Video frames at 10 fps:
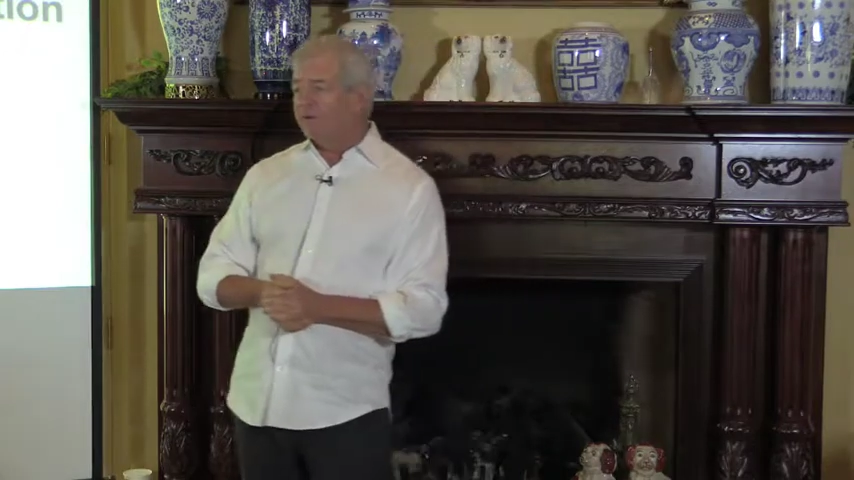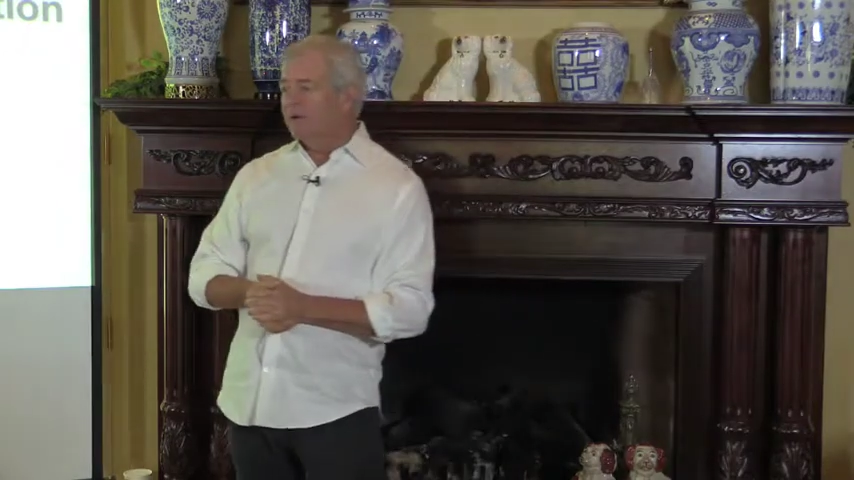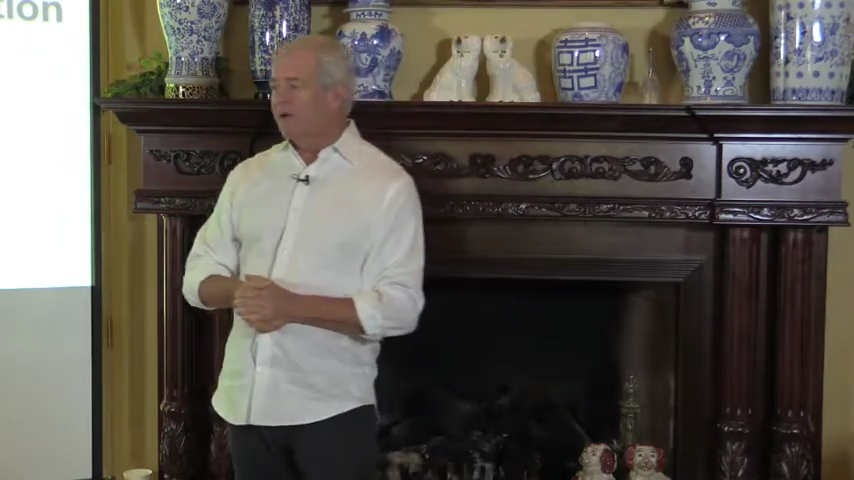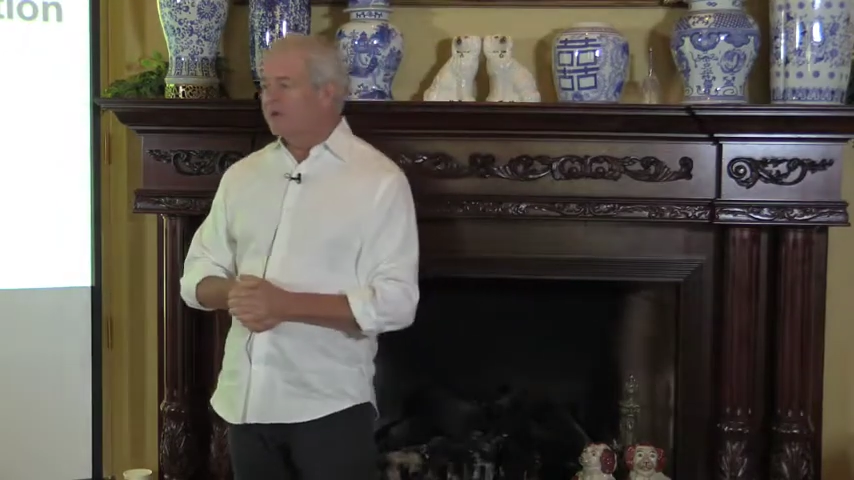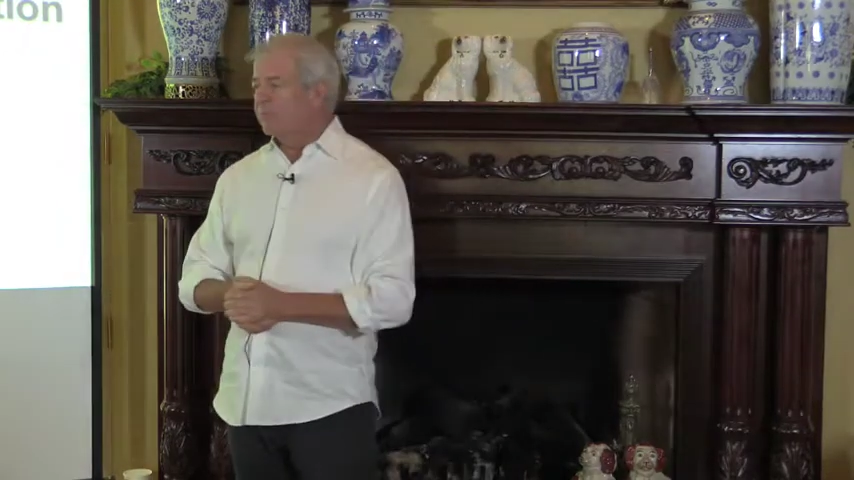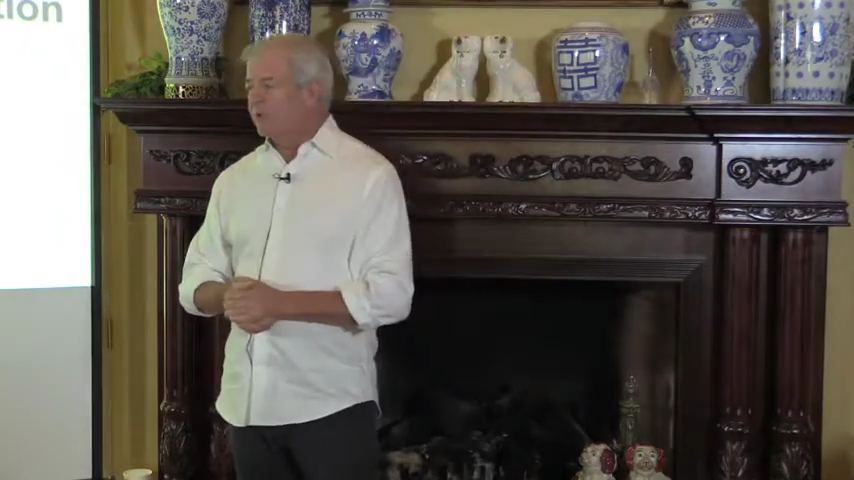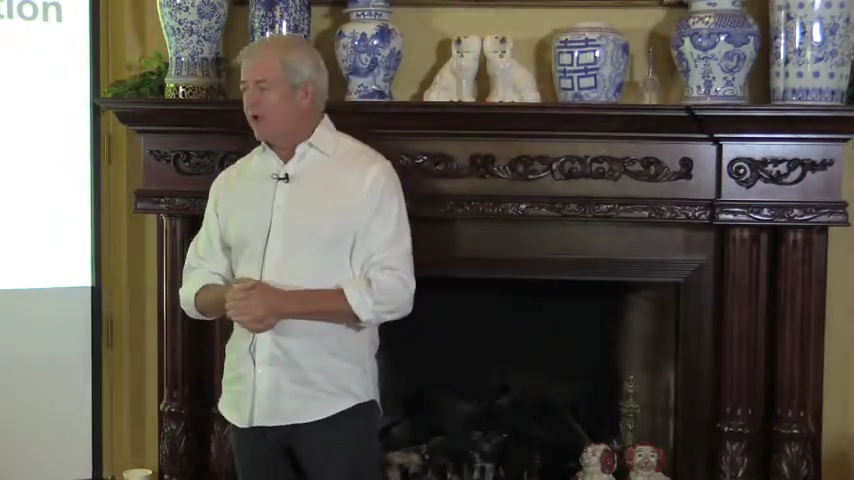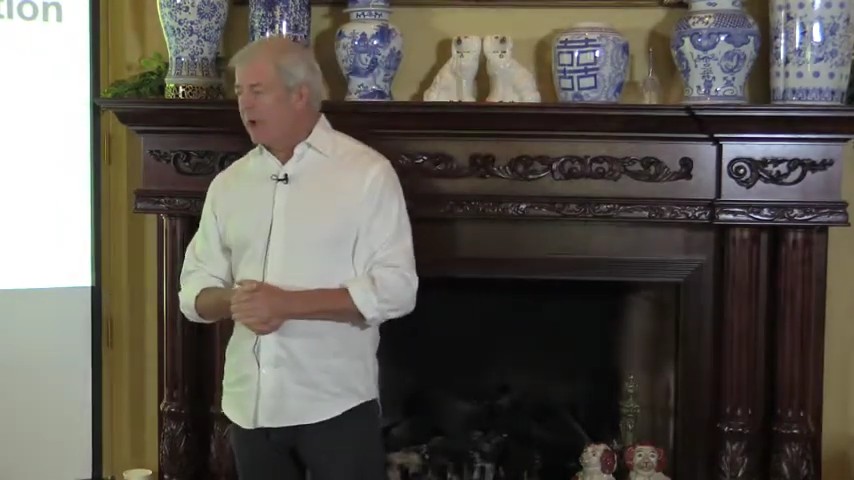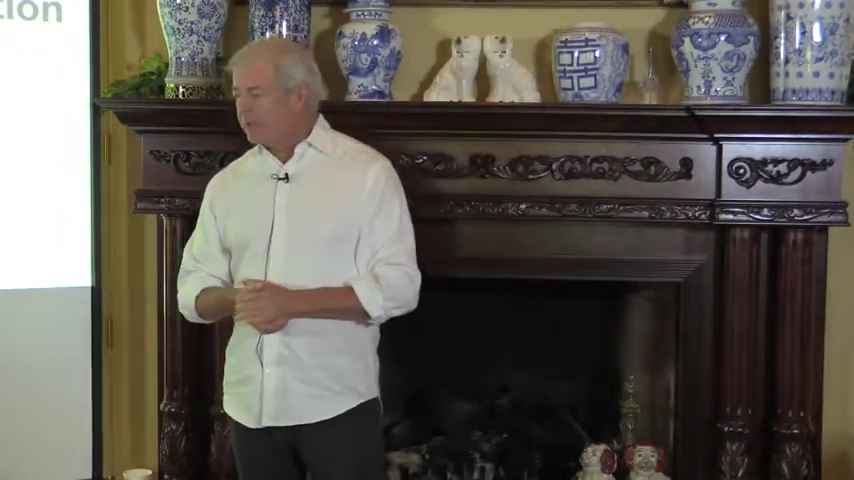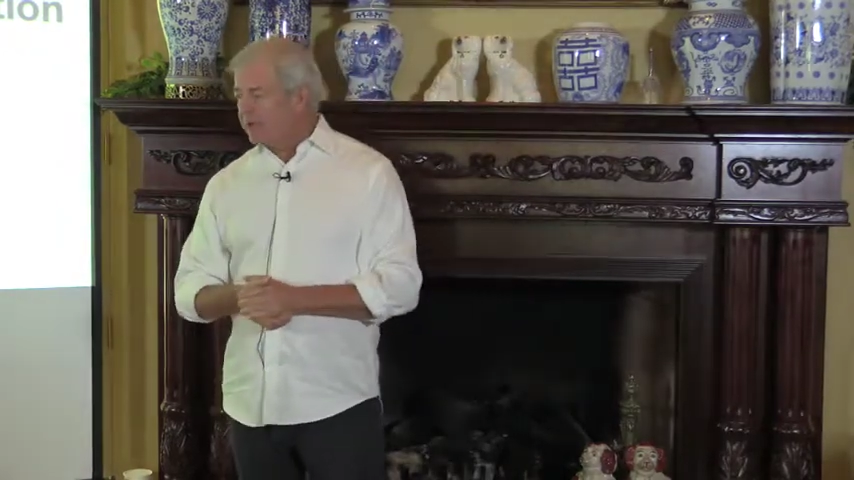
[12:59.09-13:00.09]
caught a couple
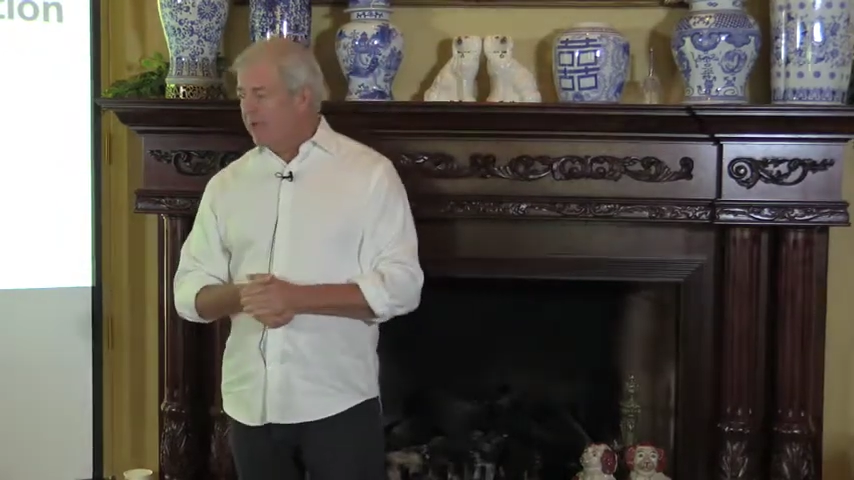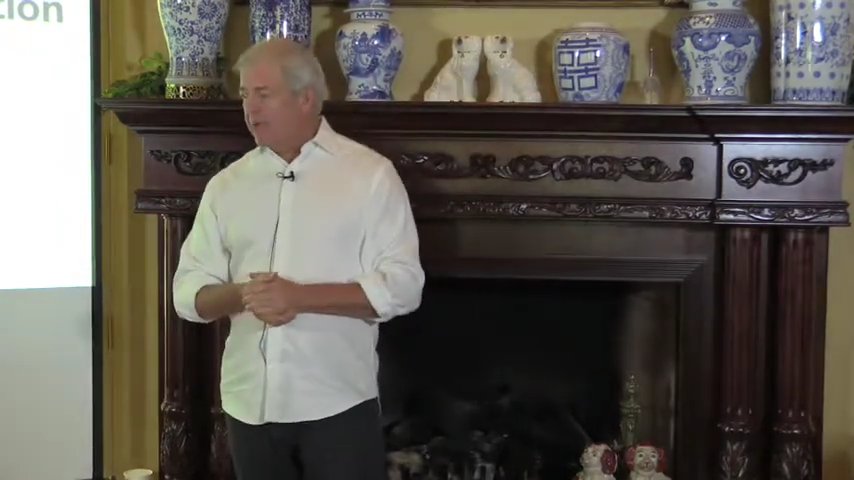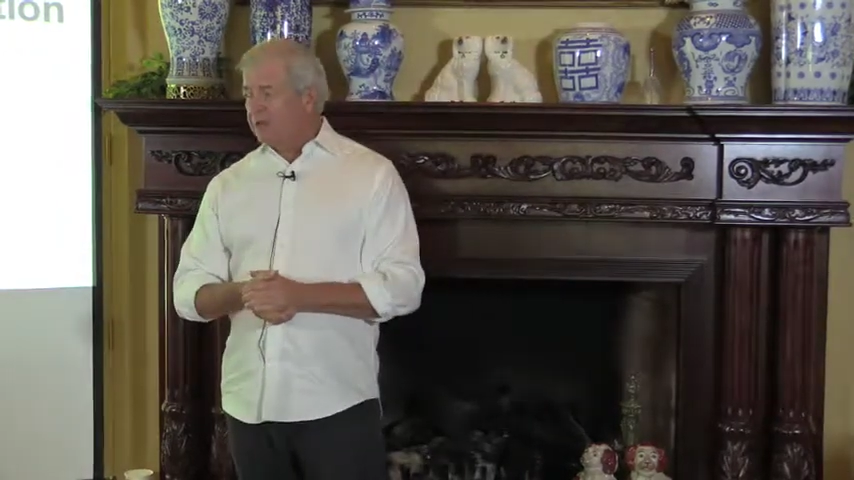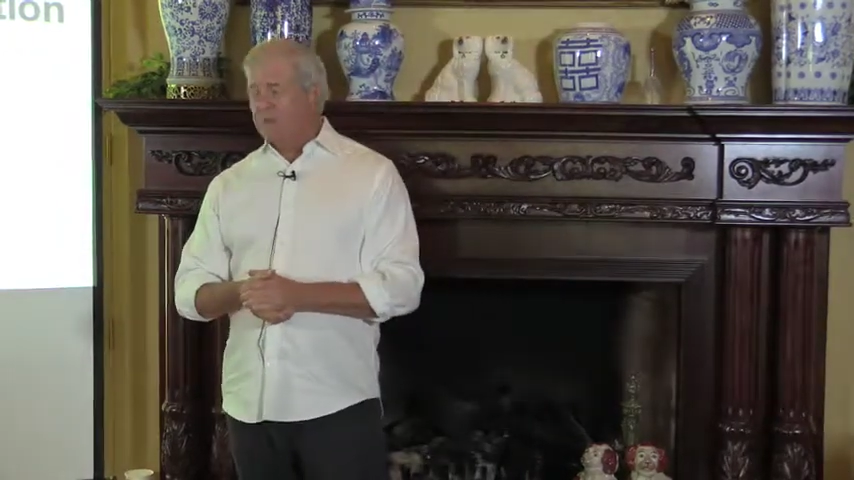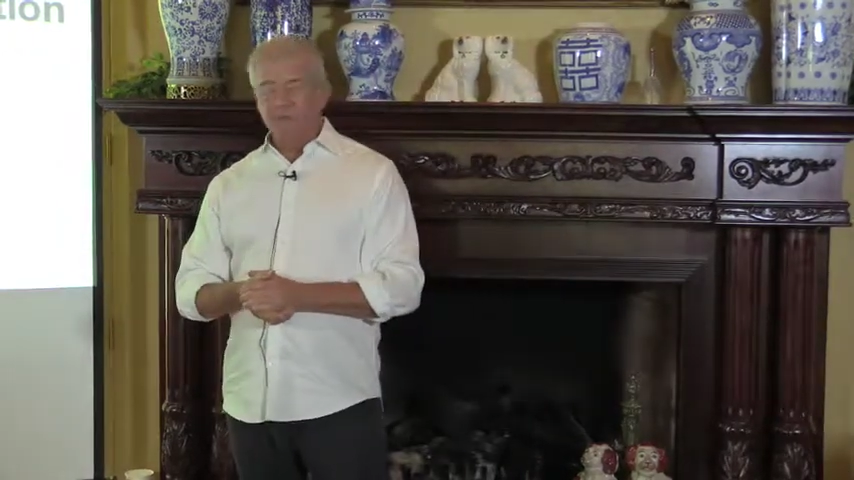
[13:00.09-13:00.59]
Cubs games,